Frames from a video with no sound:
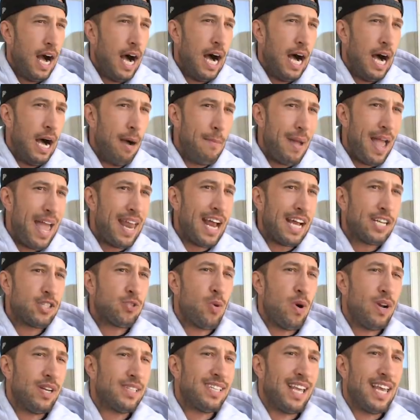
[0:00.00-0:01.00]
um, and I
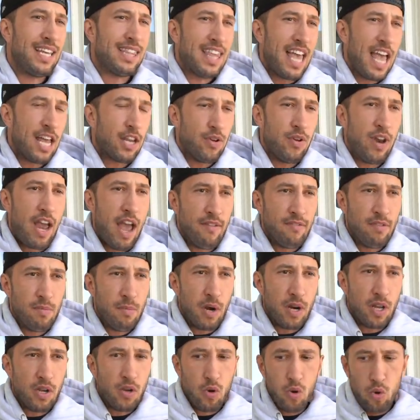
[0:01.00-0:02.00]
just want to say thank you to
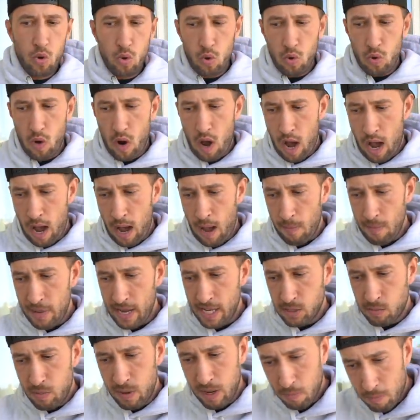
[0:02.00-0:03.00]
everybody who um,
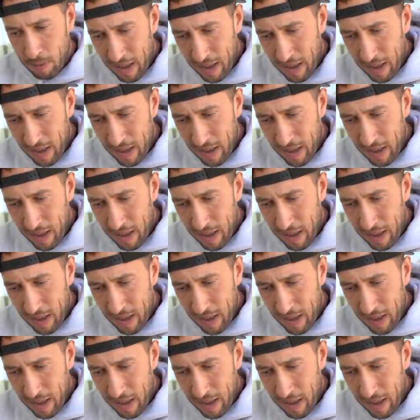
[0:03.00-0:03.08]
is being